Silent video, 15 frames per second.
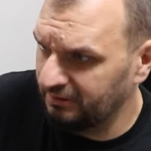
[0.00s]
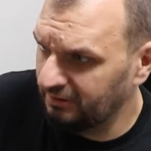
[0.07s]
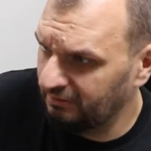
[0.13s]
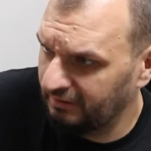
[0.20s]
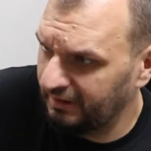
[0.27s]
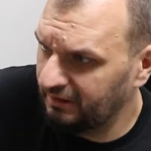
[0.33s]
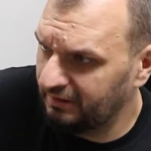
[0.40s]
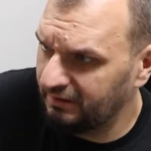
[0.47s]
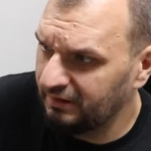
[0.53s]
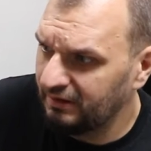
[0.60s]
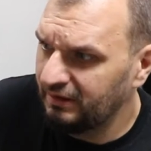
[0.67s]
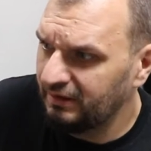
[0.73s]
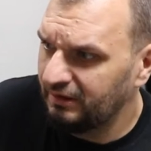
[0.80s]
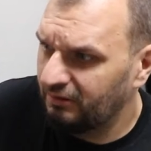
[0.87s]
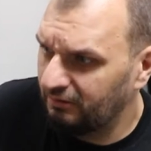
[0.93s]
you know, like
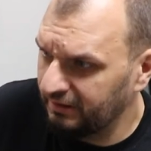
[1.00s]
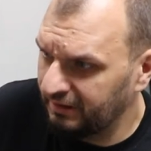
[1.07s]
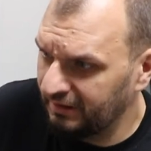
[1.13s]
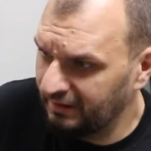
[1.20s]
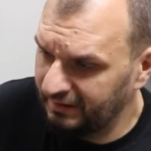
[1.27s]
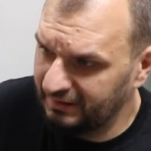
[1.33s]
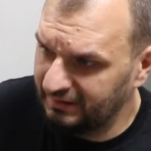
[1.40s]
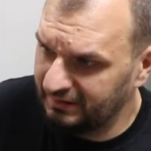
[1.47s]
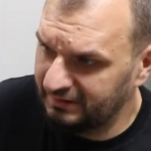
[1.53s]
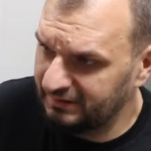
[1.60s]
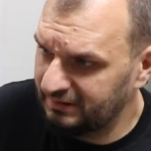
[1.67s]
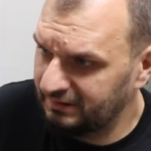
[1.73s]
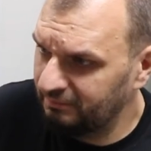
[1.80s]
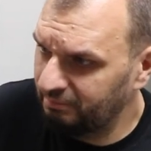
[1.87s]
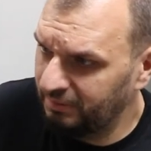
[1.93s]
all that like
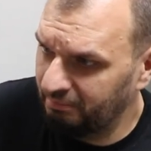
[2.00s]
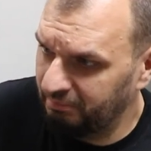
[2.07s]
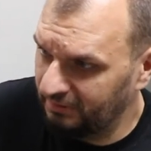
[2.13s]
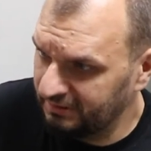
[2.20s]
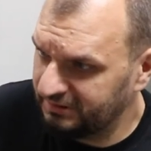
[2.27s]
people